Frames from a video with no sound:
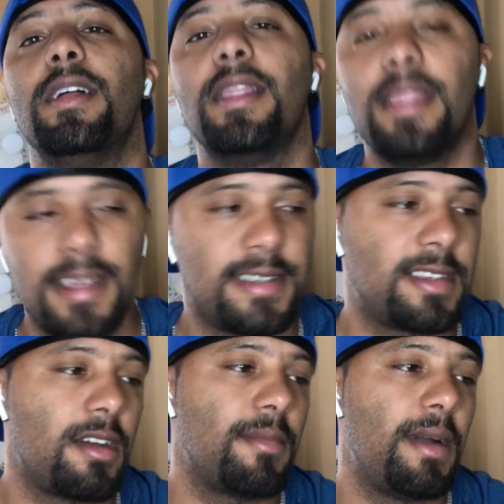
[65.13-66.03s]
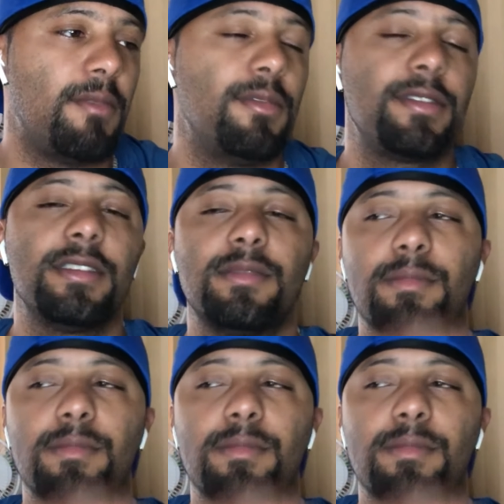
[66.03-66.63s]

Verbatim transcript: Let's talk about what this